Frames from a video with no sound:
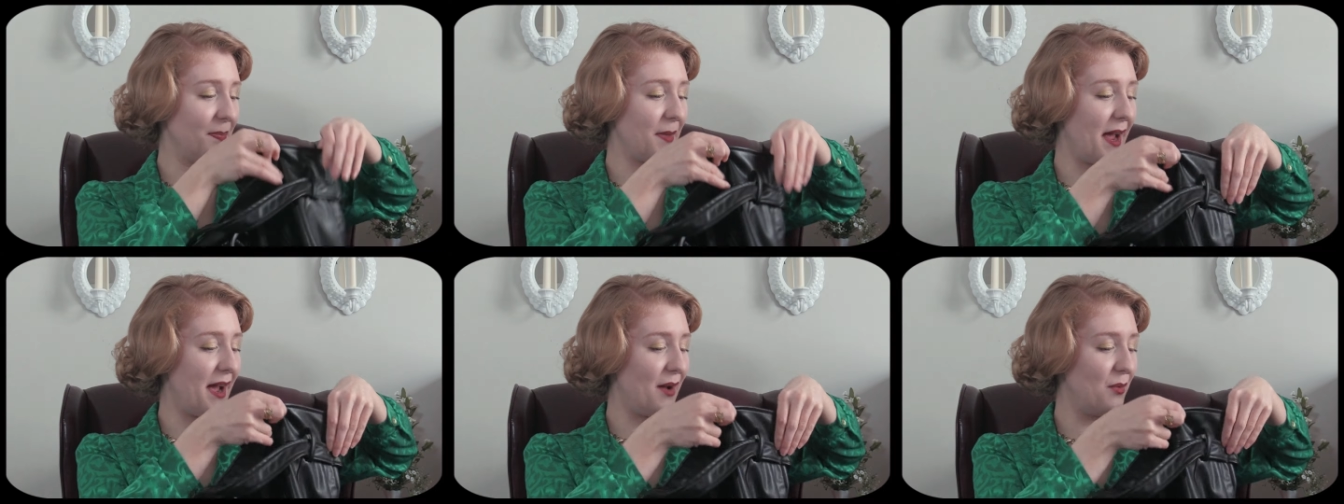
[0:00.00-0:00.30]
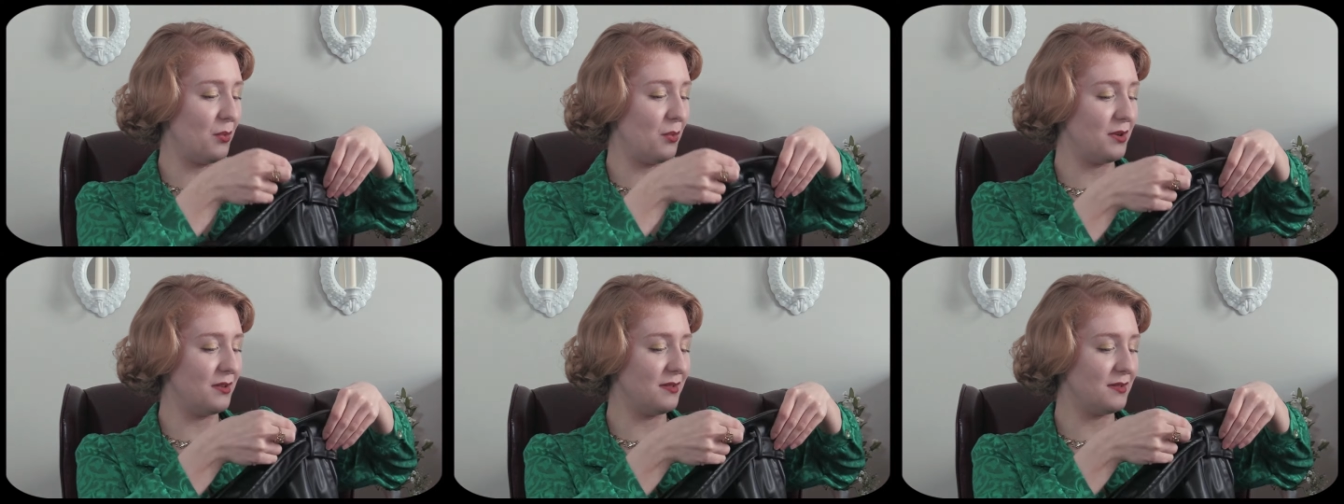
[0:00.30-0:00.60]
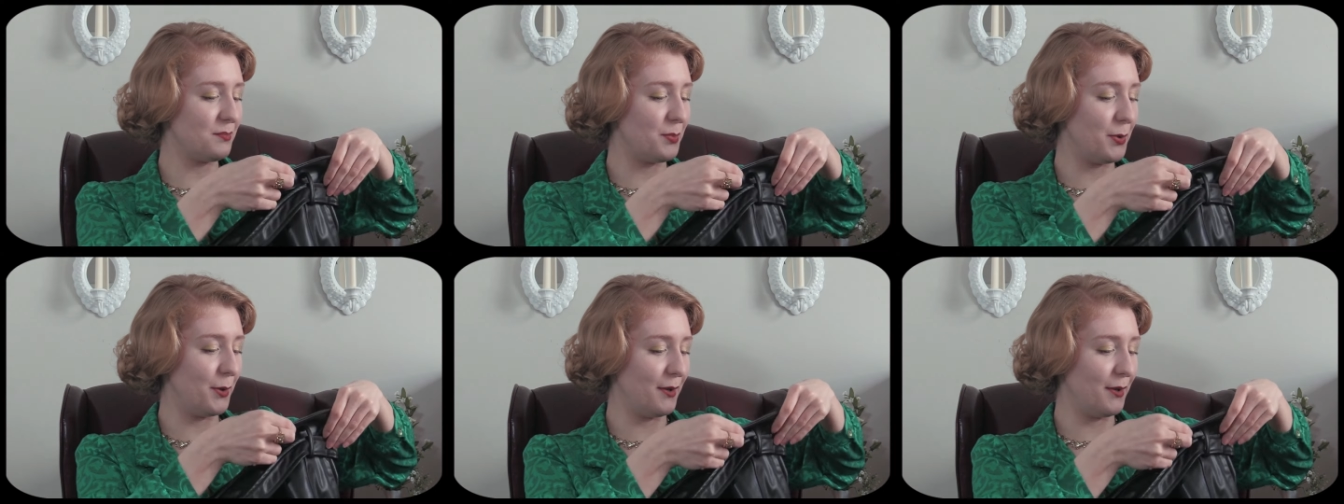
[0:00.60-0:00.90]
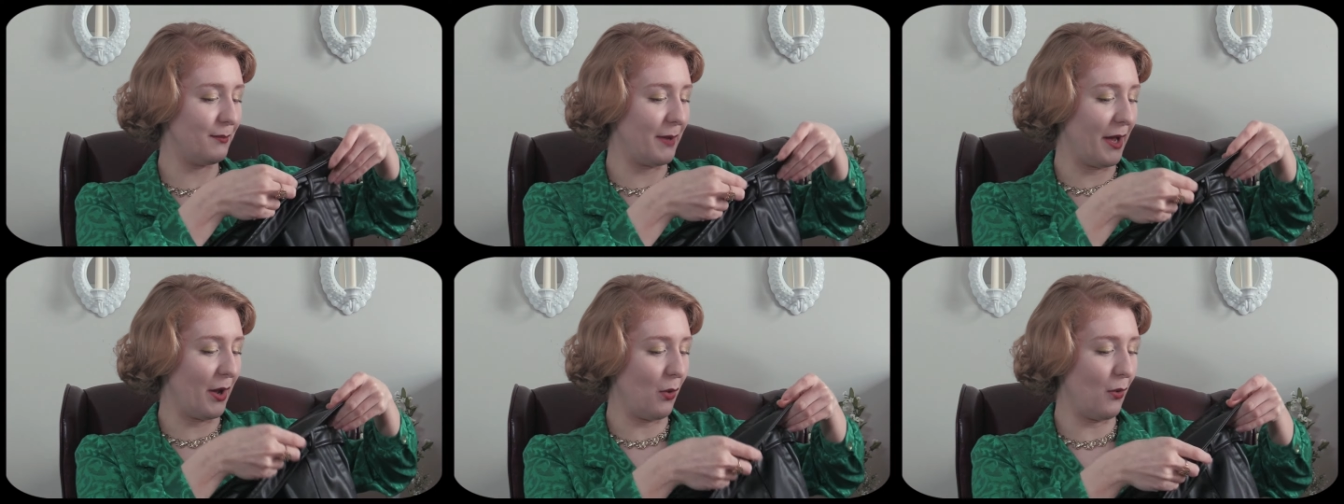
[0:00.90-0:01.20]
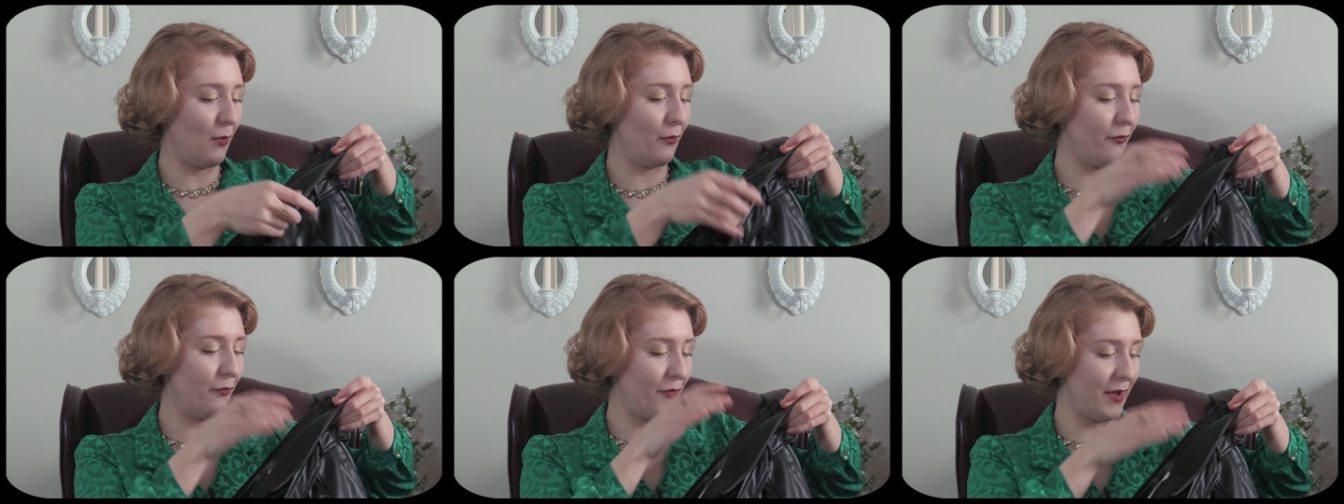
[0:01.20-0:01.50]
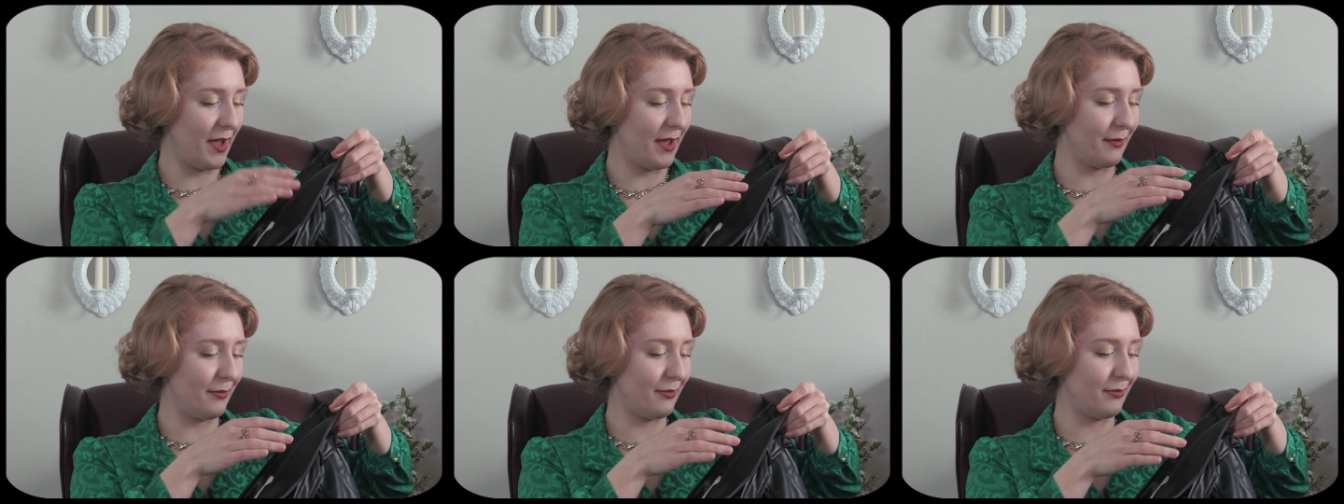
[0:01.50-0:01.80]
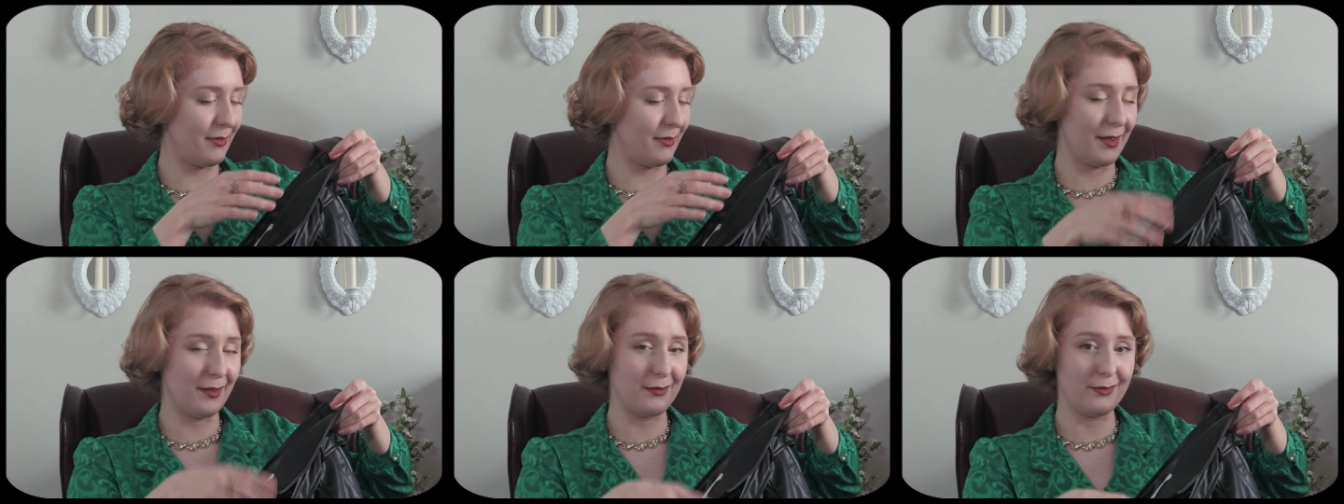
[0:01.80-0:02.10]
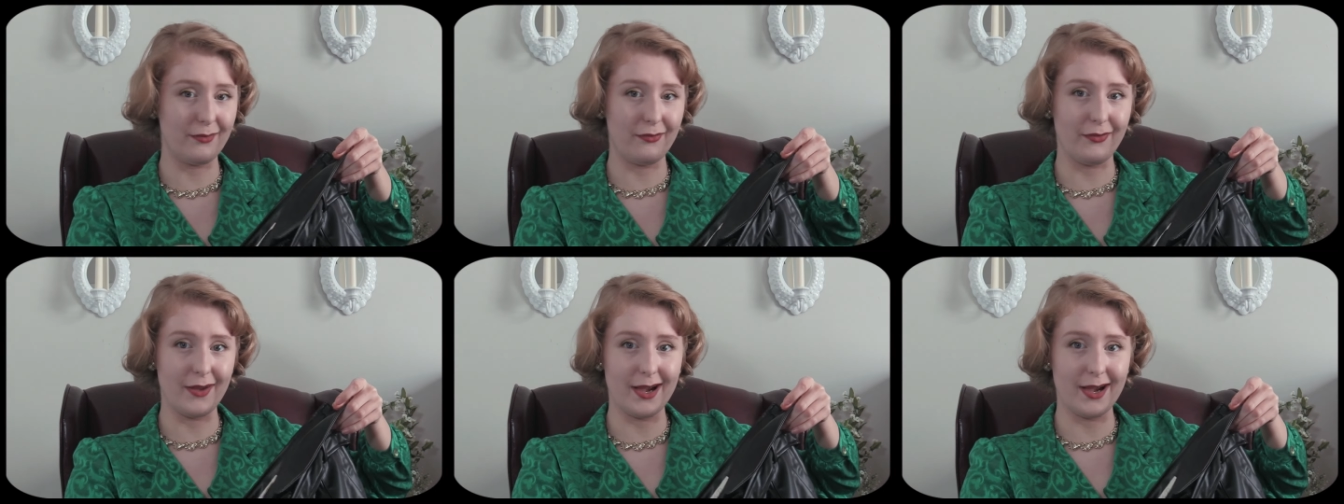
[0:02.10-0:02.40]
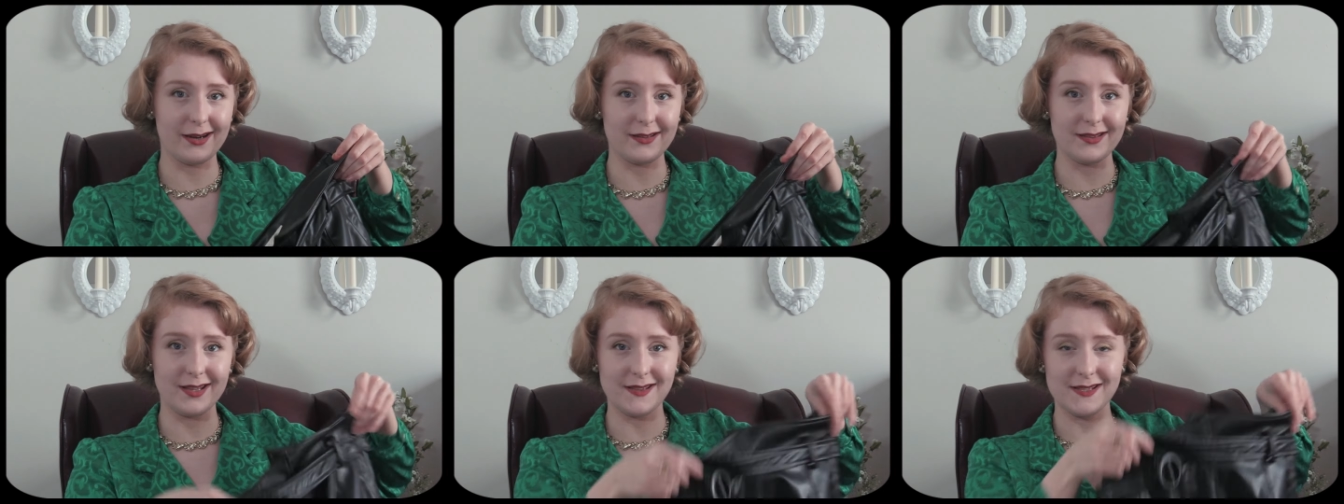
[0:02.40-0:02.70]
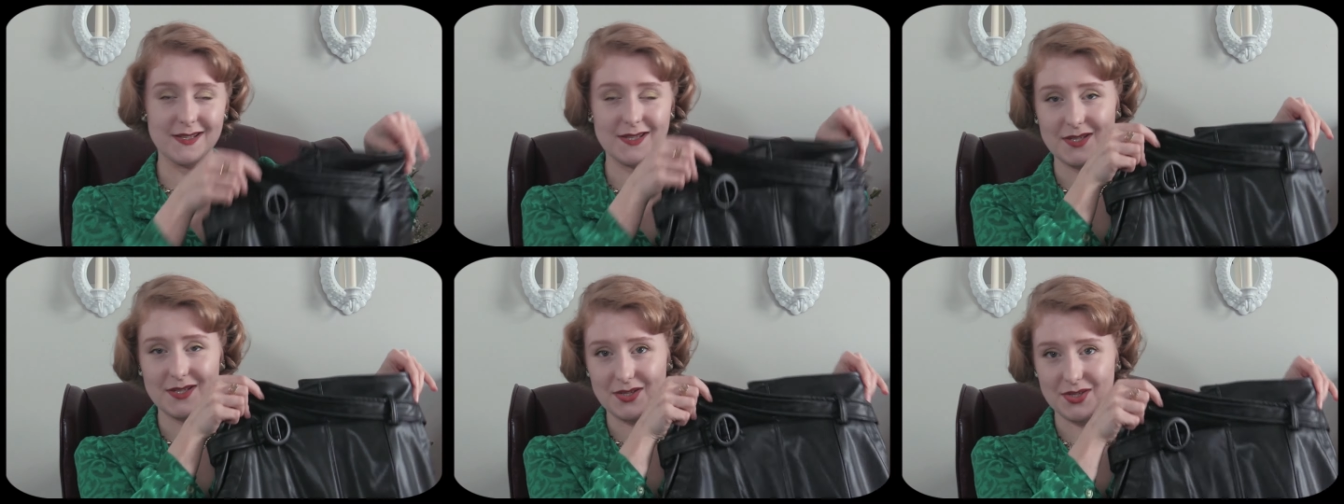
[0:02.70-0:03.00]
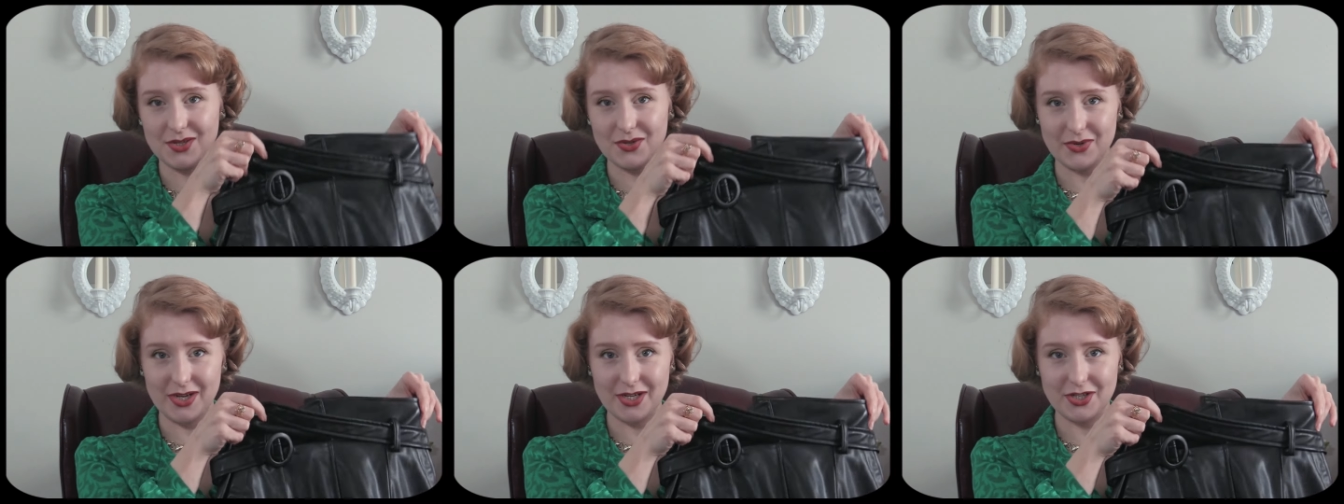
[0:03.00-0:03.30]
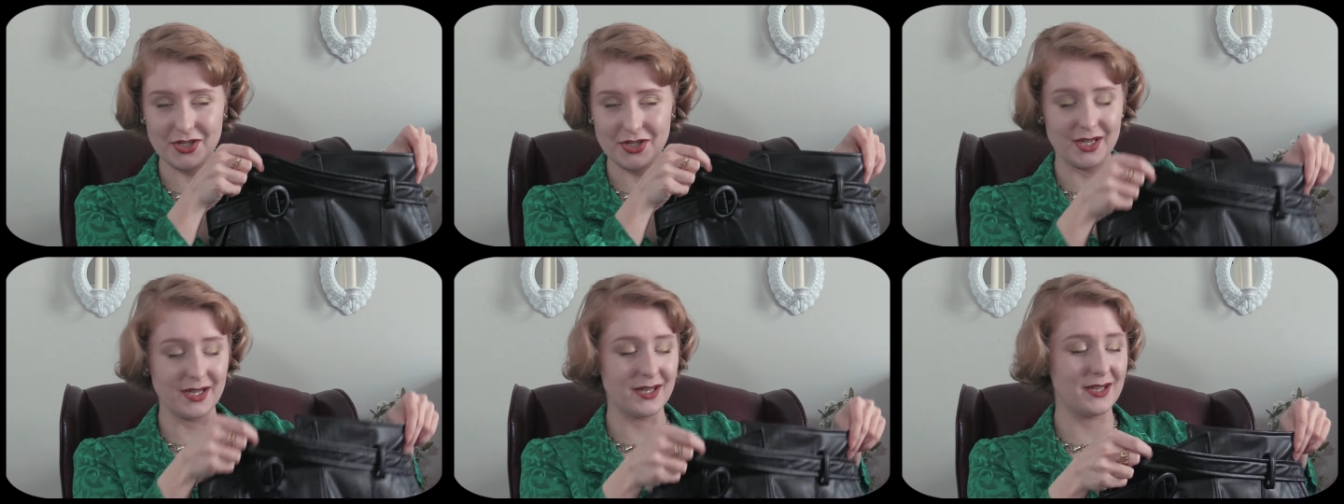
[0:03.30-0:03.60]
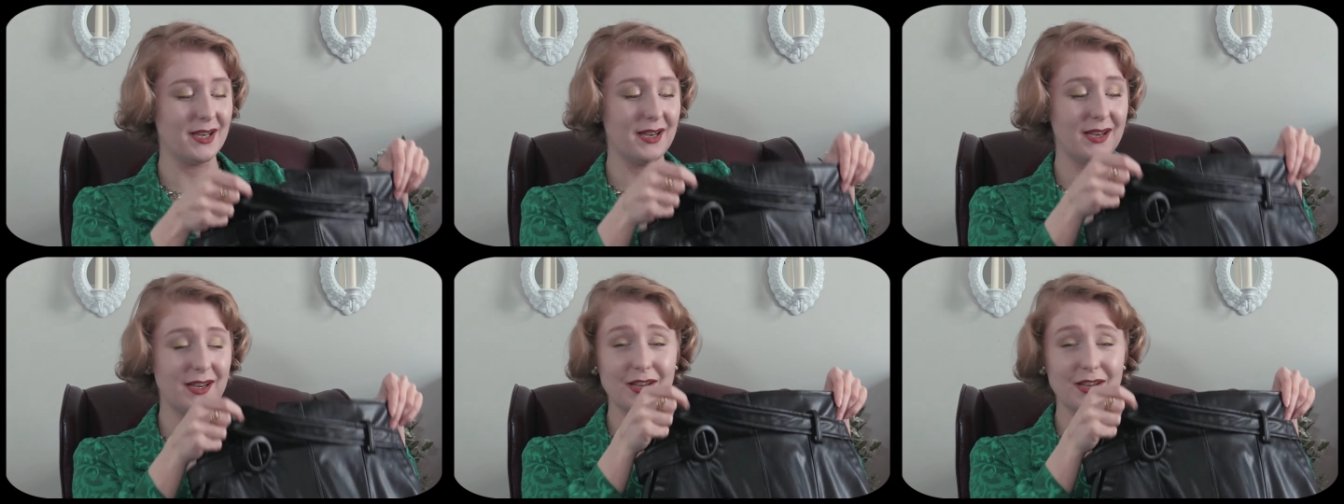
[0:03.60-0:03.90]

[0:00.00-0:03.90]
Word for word: I wouldn't put my whole faith in the fact that this is stretchy.